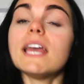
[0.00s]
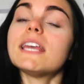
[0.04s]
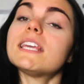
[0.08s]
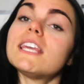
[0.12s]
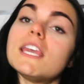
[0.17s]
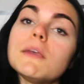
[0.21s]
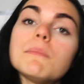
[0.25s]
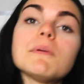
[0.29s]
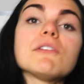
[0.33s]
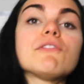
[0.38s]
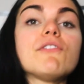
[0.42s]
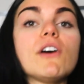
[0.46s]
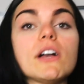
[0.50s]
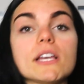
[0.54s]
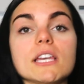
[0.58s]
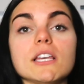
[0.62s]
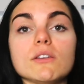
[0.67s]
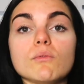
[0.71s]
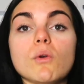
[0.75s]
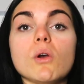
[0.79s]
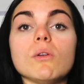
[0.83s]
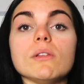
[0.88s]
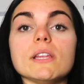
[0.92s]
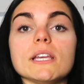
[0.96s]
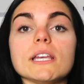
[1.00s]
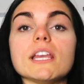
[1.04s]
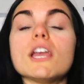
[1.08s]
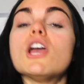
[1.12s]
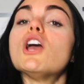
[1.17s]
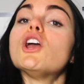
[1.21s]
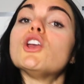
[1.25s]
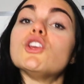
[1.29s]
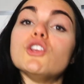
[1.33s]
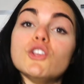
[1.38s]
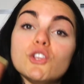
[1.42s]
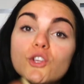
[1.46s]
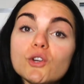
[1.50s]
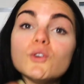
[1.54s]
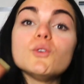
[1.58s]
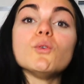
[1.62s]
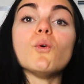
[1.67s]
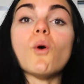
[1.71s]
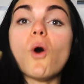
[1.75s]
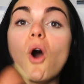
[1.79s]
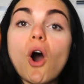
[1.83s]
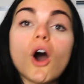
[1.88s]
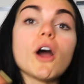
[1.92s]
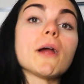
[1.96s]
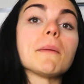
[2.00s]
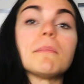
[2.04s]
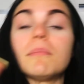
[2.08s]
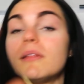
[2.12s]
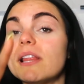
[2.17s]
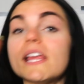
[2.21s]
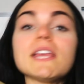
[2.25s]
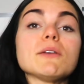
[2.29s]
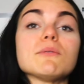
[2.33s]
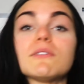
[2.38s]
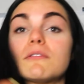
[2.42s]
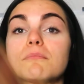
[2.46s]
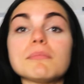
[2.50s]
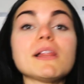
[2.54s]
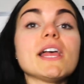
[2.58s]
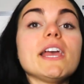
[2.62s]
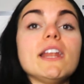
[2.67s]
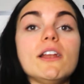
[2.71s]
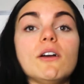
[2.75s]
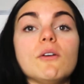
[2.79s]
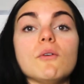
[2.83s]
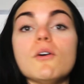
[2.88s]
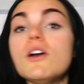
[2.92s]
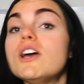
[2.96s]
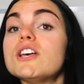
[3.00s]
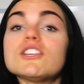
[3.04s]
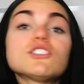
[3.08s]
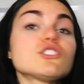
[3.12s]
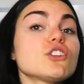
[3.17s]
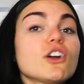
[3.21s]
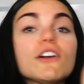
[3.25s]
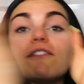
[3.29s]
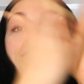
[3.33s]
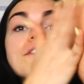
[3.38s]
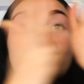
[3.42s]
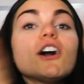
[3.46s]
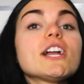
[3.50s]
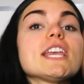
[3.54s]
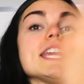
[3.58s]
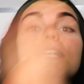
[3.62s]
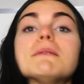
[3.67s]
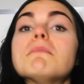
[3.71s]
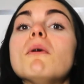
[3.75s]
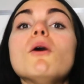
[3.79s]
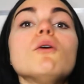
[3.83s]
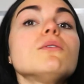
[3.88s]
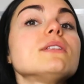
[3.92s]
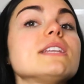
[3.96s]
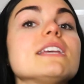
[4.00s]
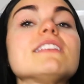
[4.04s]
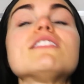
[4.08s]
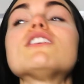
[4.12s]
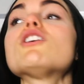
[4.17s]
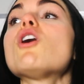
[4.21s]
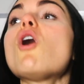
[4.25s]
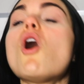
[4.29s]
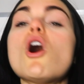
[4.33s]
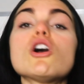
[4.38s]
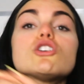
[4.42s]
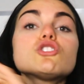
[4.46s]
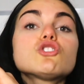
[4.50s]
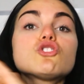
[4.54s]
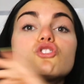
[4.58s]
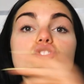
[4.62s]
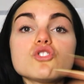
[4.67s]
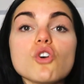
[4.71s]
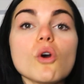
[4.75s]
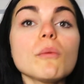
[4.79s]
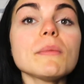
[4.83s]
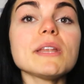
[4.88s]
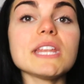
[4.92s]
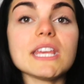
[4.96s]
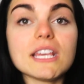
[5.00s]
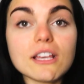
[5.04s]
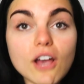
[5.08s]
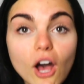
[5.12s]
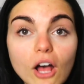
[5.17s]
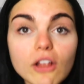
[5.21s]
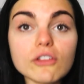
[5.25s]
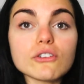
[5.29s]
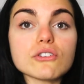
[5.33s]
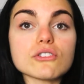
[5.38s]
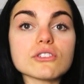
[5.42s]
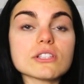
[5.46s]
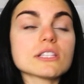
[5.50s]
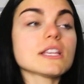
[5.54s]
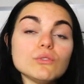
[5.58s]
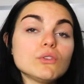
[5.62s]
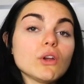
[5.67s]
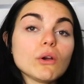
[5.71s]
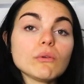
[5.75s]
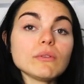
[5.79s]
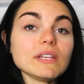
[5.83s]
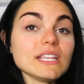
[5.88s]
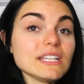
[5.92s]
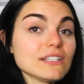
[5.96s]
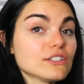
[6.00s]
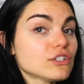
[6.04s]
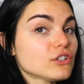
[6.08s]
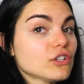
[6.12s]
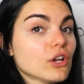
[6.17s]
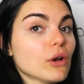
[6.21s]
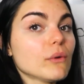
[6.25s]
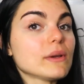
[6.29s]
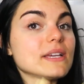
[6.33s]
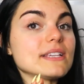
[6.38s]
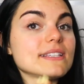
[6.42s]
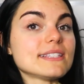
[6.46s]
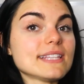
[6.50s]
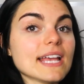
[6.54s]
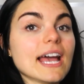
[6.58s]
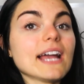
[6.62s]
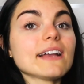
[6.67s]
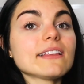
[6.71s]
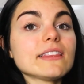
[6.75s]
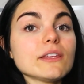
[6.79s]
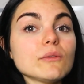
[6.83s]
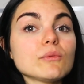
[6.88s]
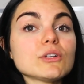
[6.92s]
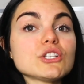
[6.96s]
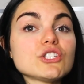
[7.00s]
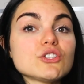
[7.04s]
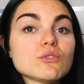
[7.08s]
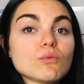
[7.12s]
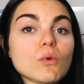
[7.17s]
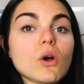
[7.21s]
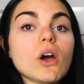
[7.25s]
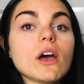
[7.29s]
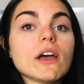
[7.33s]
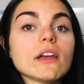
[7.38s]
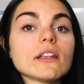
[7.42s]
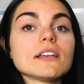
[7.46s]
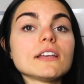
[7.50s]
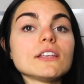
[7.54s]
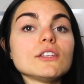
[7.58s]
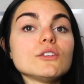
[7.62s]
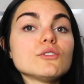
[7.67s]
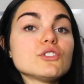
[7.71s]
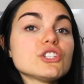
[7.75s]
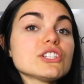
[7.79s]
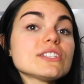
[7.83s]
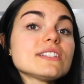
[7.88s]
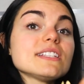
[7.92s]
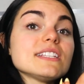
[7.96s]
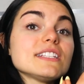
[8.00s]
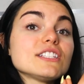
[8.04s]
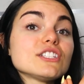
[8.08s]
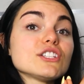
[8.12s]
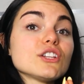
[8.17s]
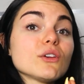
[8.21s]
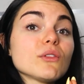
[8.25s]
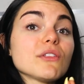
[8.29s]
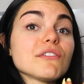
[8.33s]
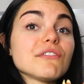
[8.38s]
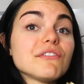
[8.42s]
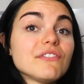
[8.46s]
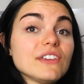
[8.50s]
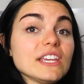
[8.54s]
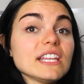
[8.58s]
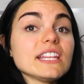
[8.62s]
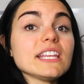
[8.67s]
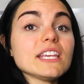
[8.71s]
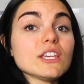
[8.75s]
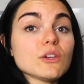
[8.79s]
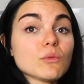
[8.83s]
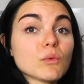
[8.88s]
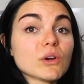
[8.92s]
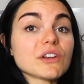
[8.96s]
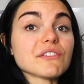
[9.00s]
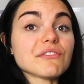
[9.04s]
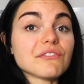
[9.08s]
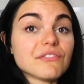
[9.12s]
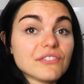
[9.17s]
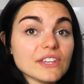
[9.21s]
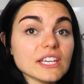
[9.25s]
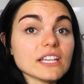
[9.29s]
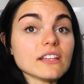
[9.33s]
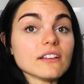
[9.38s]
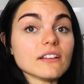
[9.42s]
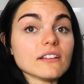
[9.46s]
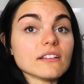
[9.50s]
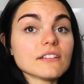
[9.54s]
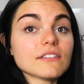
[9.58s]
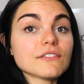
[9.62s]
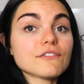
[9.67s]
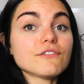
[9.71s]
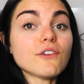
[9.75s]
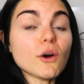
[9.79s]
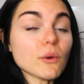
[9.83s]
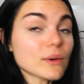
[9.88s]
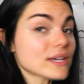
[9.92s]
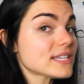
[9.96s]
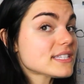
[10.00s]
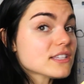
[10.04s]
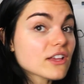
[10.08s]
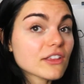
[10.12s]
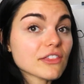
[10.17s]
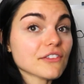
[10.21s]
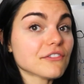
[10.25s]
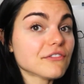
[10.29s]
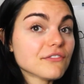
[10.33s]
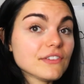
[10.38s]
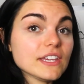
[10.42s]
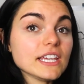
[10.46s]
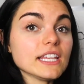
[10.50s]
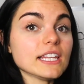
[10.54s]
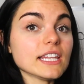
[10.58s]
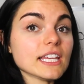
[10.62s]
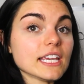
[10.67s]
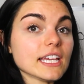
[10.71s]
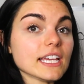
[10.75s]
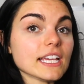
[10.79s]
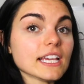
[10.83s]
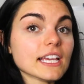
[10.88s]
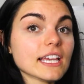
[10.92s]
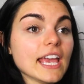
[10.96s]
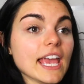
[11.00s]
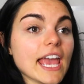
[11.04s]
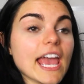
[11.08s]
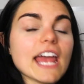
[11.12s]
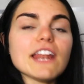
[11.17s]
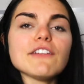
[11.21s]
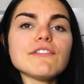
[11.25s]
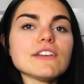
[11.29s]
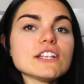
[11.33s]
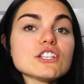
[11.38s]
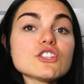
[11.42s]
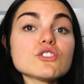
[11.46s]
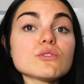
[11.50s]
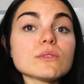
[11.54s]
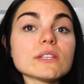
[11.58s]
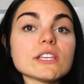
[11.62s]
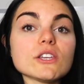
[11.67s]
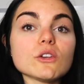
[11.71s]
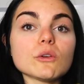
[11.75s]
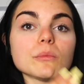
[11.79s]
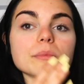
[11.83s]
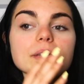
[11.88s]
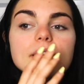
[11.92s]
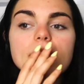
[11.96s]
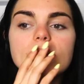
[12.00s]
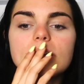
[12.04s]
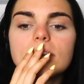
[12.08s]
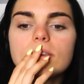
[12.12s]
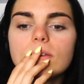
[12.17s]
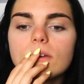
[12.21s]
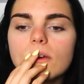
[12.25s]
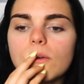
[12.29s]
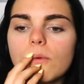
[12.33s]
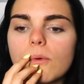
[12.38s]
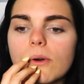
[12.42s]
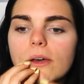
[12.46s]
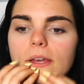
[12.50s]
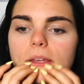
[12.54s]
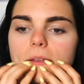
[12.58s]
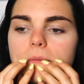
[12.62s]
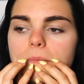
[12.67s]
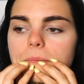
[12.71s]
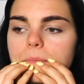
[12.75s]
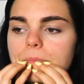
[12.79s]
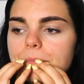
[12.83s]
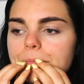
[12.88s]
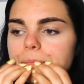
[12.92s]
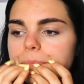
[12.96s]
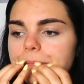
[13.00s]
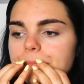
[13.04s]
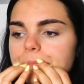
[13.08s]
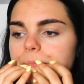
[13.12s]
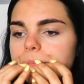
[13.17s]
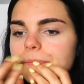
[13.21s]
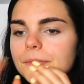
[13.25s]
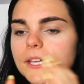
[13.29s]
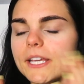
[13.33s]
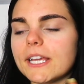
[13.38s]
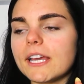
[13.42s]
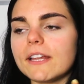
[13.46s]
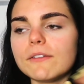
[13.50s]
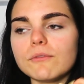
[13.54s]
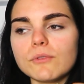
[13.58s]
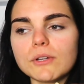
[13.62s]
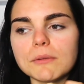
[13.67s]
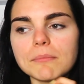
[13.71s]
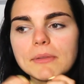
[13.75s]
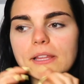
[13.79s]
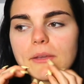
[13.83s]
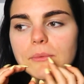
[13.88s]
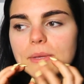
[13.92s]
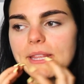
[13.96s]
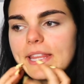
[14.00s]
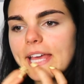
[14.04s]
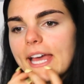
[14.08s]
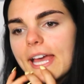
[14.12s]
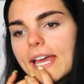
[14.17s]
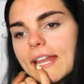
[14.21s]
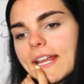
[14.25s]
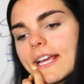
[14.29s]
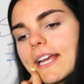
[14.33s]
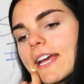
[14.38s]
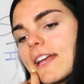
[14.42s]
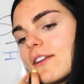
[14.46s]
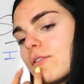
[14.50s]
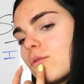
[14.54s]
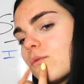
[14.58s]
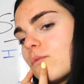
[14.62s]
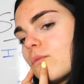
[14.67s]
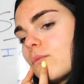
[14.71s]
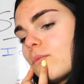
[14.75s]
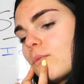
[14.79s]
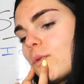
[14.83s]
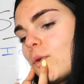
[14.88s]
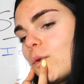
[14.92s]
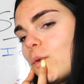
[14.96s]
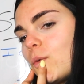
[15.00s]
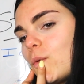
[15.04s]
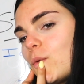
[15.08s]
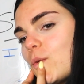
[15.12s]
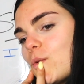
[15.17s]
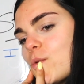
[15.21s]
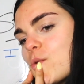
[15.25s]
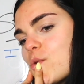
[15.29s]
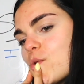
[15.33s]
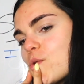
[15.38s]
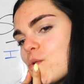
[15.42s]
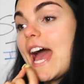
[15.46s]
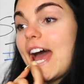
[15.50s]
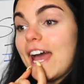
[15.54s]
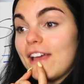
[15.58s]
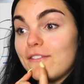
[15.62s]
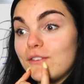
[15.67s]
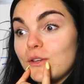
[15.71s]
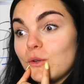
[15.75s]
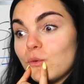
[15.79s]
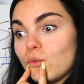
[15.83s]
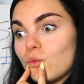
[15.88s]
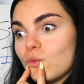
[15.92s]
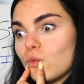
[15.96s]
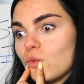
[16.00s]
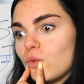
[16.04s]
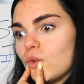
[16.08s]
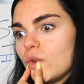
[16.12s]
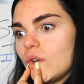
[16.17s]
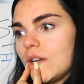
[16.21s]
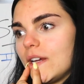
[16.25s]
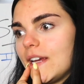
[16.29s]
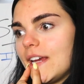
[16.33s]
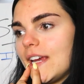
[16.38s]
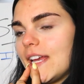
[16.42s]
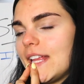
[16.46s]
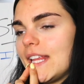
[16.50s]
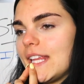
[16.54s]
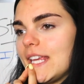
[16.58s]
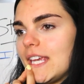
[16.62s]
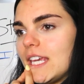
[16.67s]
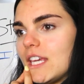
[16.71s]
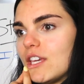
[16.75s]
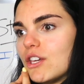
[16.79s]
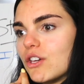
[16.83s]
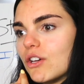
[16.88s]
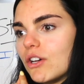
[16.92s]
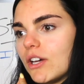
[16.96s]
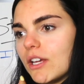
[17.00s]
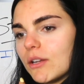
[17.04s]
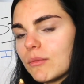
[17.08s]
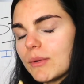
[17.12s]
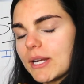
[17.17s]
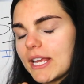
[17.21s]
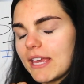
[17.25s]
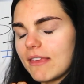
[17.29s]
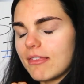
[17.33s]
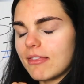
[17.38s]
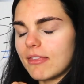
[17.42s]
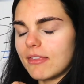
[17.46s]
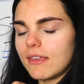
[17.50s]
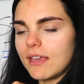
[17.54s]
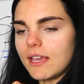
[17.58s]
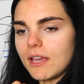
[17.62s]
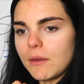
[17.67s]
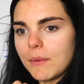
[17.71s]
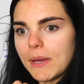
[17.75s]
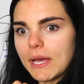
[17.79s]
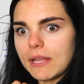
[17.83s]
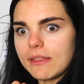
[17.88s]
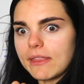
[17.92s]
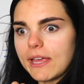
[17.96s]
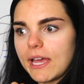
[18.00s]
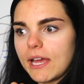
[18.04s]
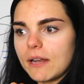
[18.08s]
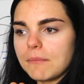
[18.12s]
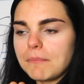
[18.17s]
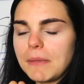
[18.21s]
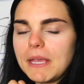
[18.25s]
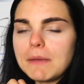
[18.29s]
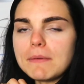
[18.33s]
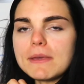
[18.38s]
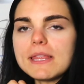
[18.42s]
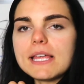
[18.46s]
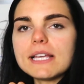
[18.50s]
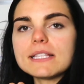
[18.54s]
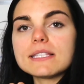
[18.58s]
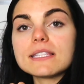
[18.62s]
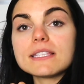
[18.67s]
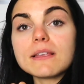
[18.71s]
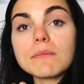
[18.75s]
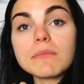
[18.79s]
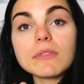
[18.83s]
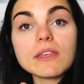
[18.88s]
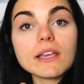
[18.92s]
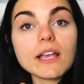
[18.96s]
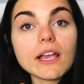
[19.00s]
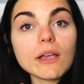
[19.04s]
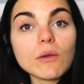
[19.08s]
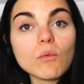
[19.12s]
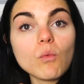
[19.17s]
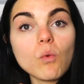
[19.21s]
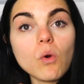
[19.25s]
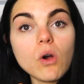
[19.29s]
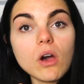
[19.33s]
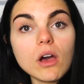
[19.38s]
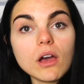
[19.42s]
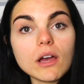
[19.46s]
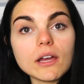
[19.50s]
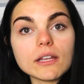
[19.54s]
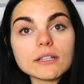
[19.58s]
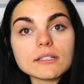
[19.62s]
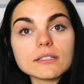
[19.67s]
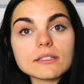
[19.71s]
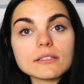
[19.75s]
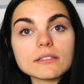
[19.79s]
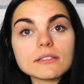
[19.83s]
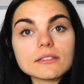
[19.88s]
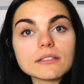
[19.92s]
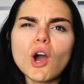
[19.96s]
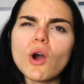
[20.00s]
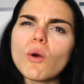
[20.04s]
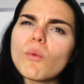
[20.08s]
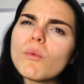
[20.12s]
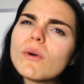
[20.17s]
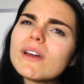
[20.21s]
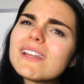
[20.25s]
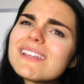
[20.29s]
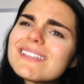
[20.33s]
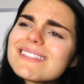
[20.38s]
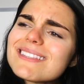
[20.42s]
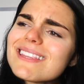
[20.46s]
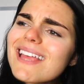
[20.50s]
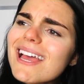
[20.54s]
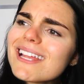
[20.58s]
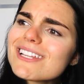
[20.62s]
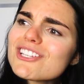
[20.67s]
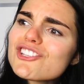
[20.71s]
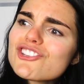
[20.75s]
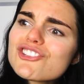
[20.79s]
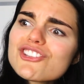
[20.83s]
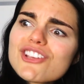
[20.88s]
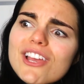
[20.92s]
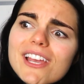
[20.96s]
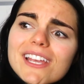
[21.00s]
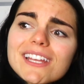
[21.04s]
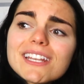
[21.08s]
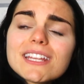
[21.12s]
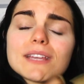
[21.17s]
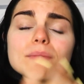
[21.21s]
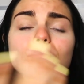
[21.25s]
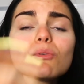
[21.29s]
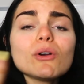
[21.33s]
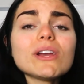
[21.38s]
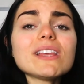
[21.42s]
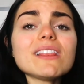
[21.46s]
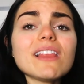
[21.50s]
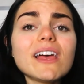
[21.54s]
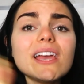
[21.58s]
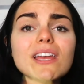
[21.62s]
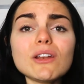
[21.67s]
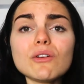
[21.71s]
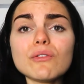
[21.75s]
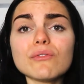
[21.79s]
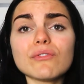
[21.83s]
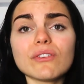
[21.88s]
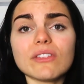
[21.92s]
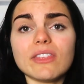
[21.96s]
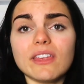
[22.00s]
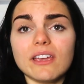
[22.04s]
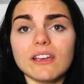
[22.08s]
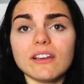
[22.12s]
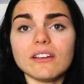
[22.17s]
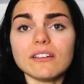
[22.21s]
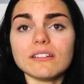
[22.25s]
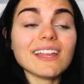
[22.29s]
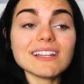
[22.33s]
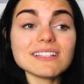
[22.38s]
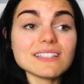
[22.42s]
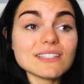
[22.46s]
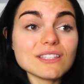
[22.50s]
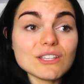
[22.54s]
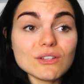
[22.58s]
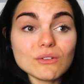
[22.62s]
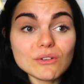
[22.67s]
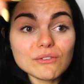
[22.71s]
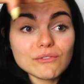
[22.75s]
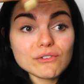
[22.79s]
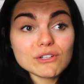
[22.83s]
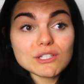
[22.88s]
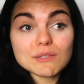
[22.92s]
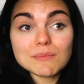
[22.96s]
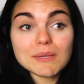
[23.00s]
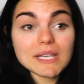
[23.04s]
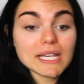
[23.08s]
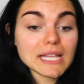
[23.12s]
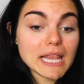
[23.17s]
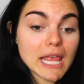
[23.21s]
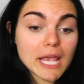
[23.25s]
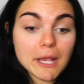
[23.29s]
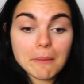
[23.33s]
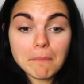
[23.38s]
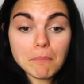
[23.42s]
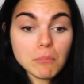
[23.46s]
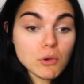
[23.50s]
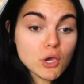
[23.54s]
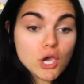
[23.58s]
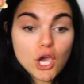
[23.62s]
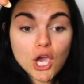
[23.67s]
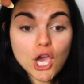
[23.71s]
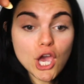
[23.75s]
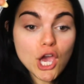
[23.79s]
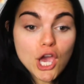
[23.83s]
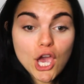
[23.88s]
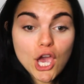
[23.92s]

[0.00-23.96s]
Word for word: Keep it fucking rolling. You are playing with Play-Doh. Start fucking molding. There are so many colors. You don't need to know exactly what you want. You just need to know the feeling you want to feel. Focus on the feeling and eventually you'll be like, you know what? Hmm, I kind of want to play with that. I kind of, I feel really good when I think about that. Maybe that's something I want. What is that shining bright light over there? That's the universe being like, Boo!